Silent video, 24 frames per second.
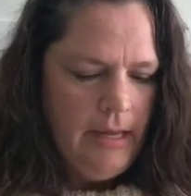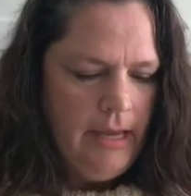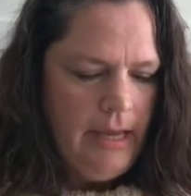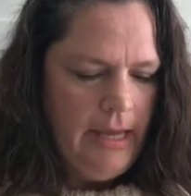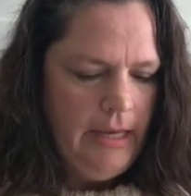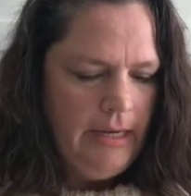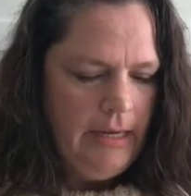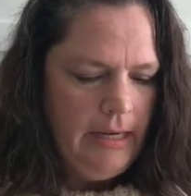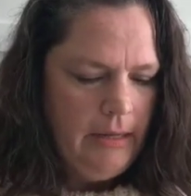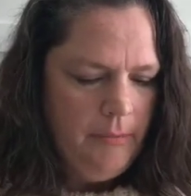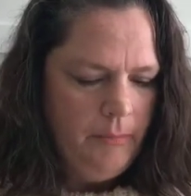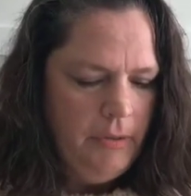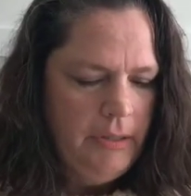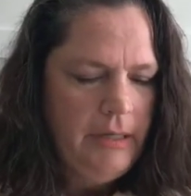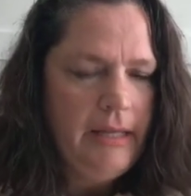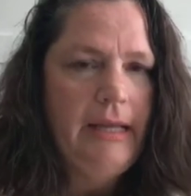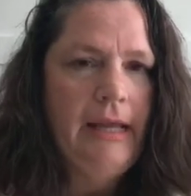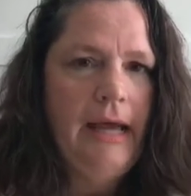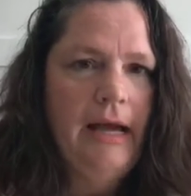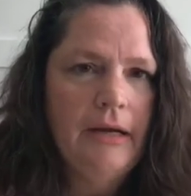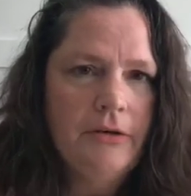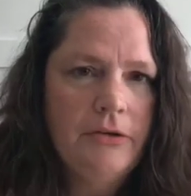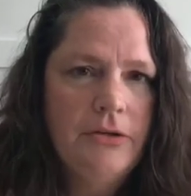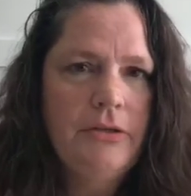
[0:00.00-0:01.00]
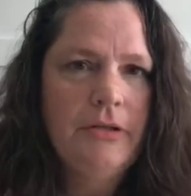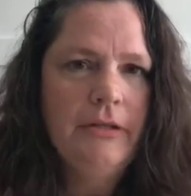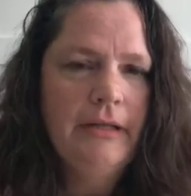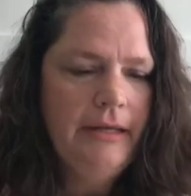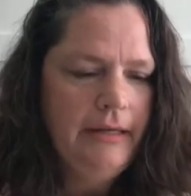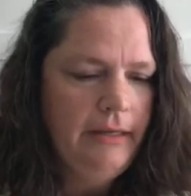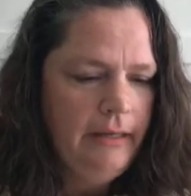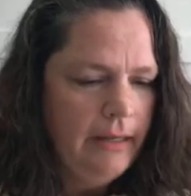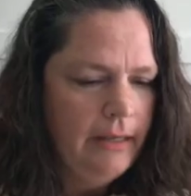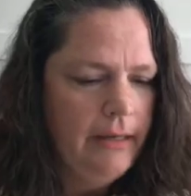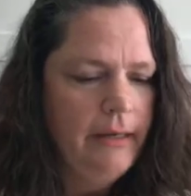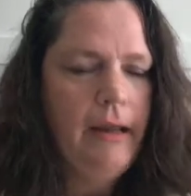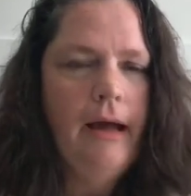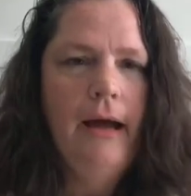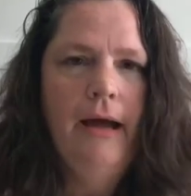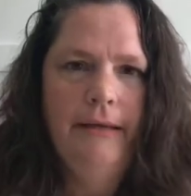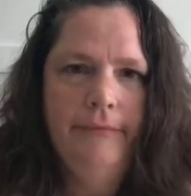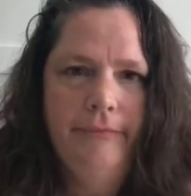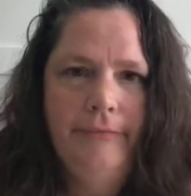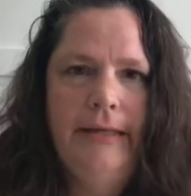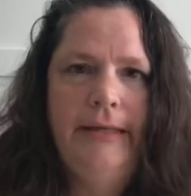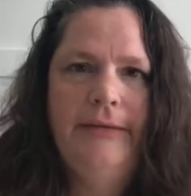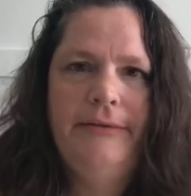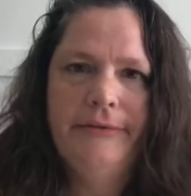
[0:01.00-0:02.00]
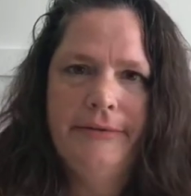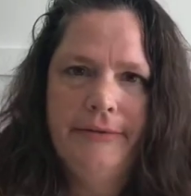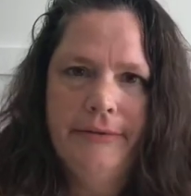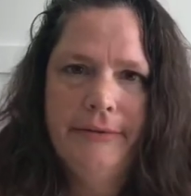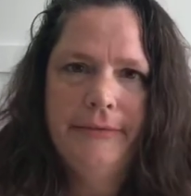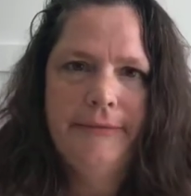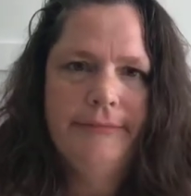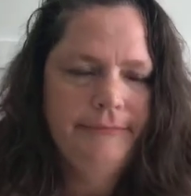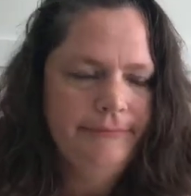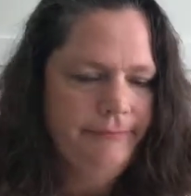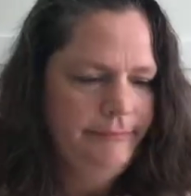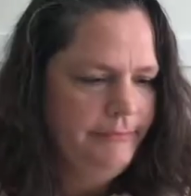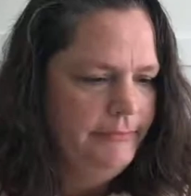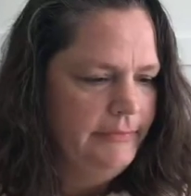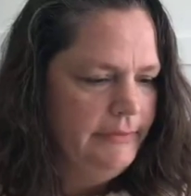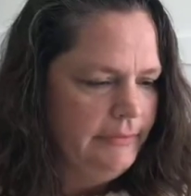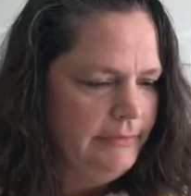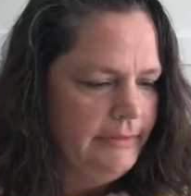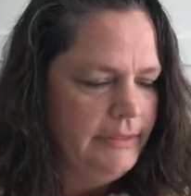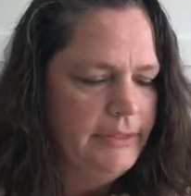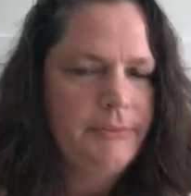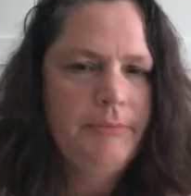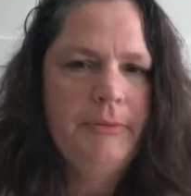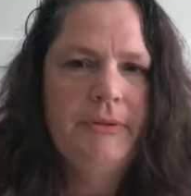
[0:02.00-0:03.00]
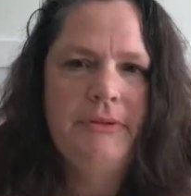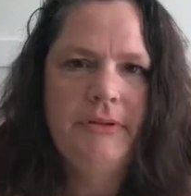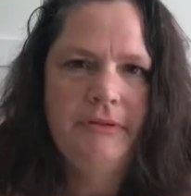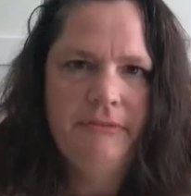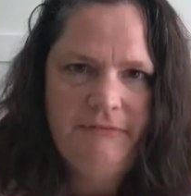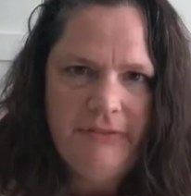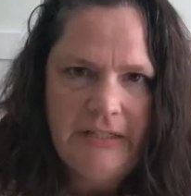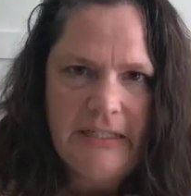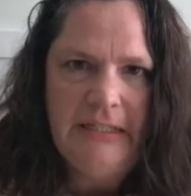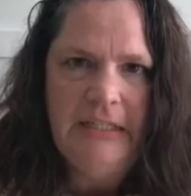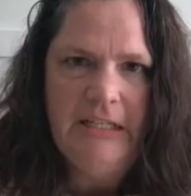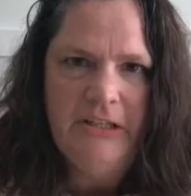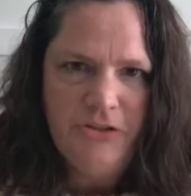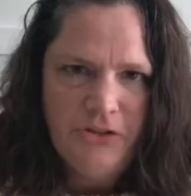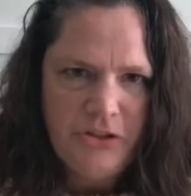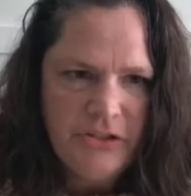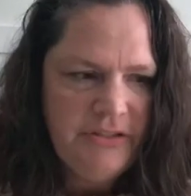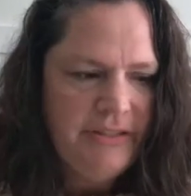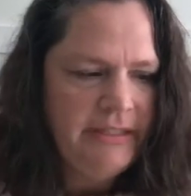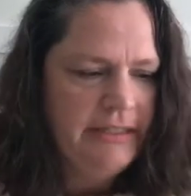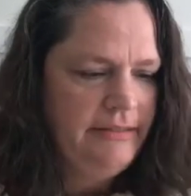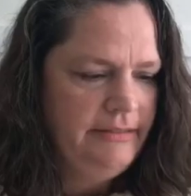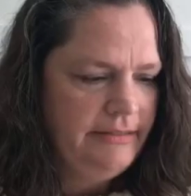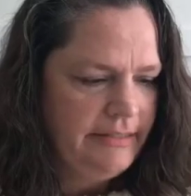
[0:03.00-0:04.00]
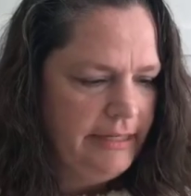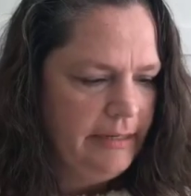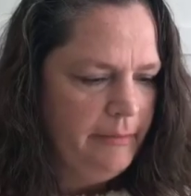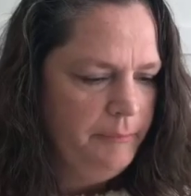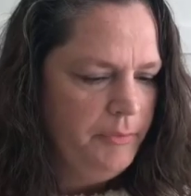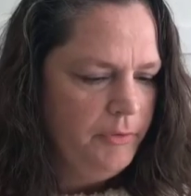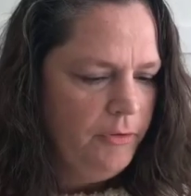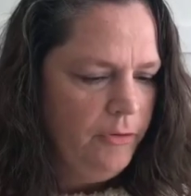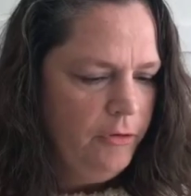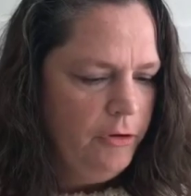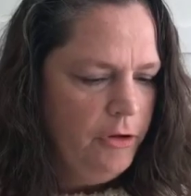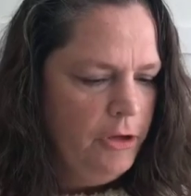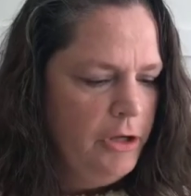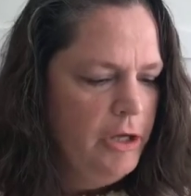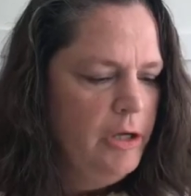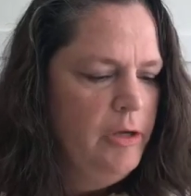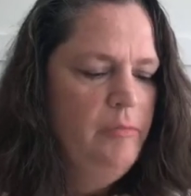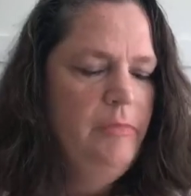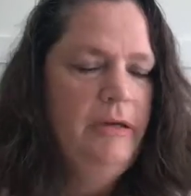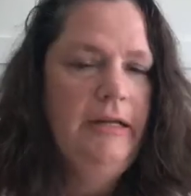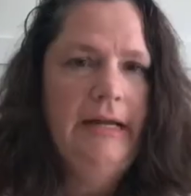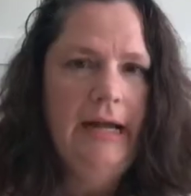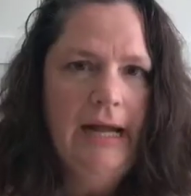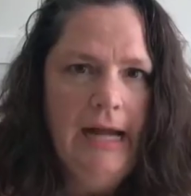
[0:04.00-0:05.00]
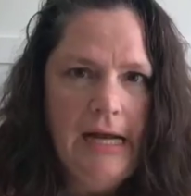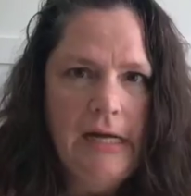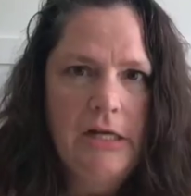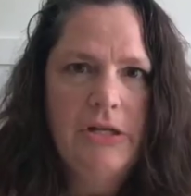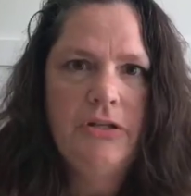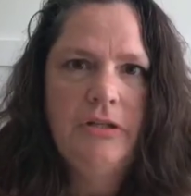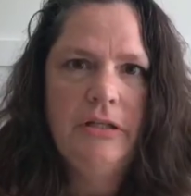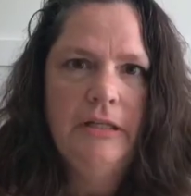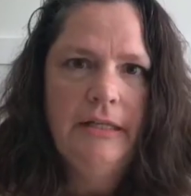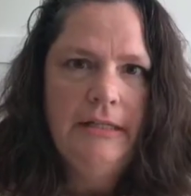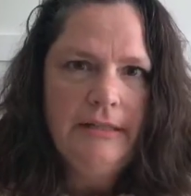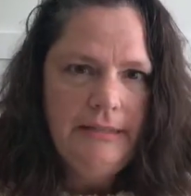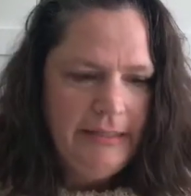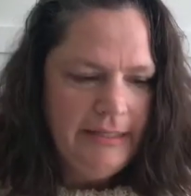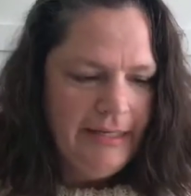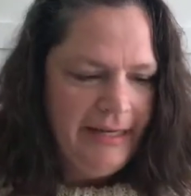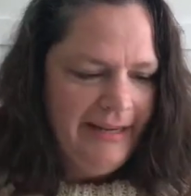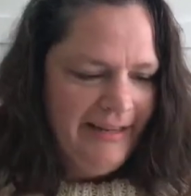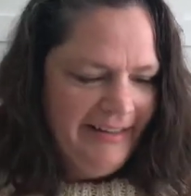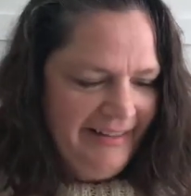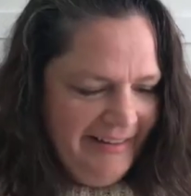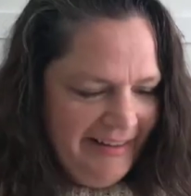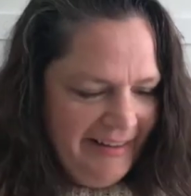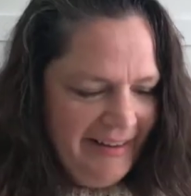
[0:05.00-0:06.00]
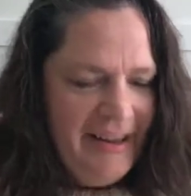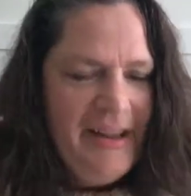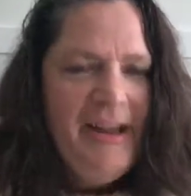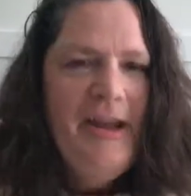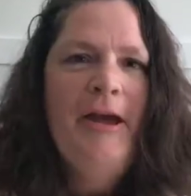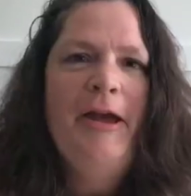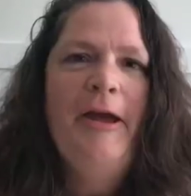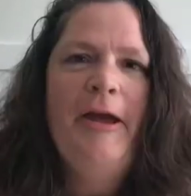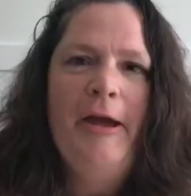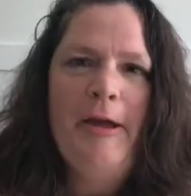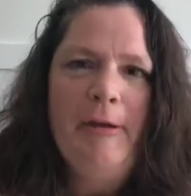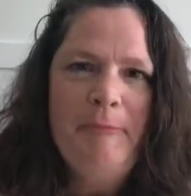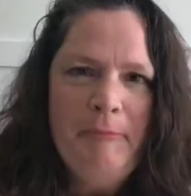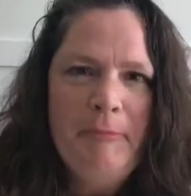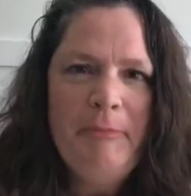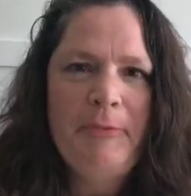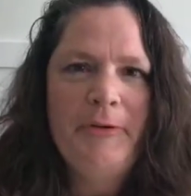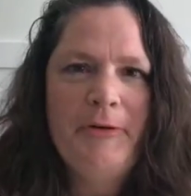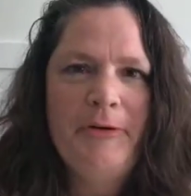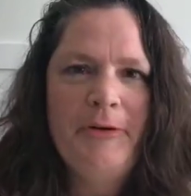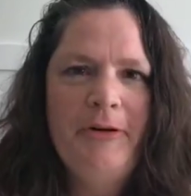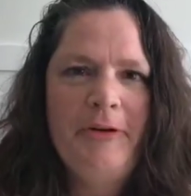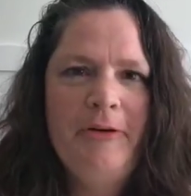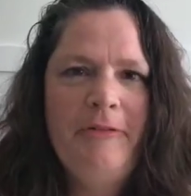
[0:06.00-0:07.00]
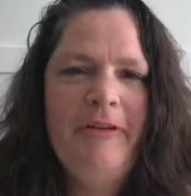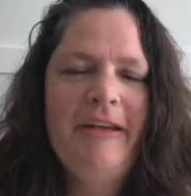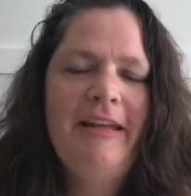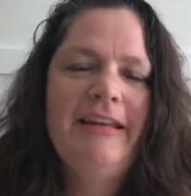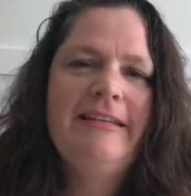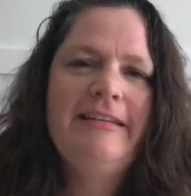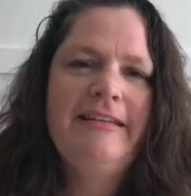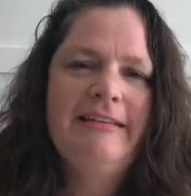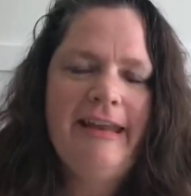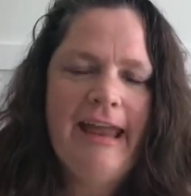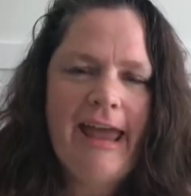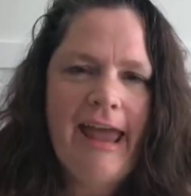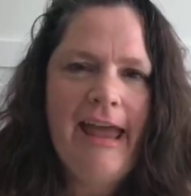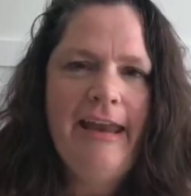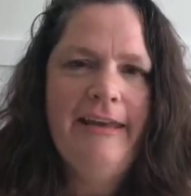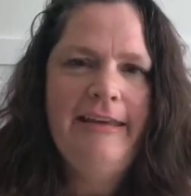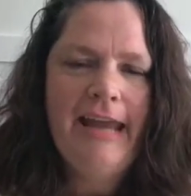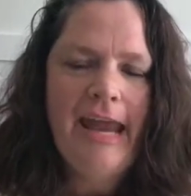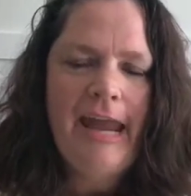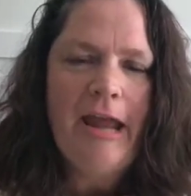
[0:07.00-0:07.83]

and it would actually, and this was a fictitious example, but it actually did improve his net